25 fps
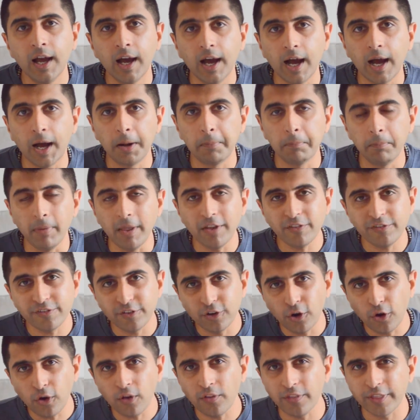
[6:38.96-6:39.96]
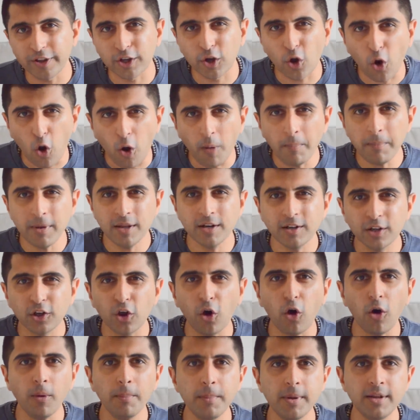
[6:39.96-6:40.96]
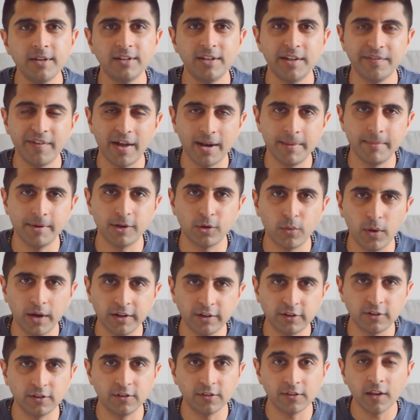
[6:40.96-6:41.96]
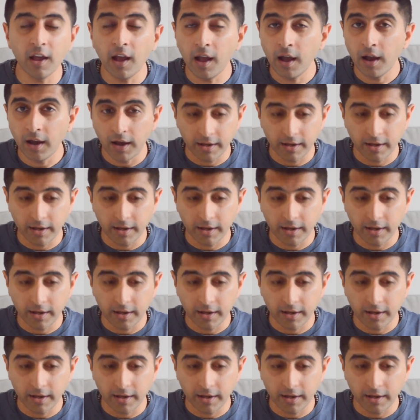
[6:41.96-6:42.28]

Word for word: If not, the common development questions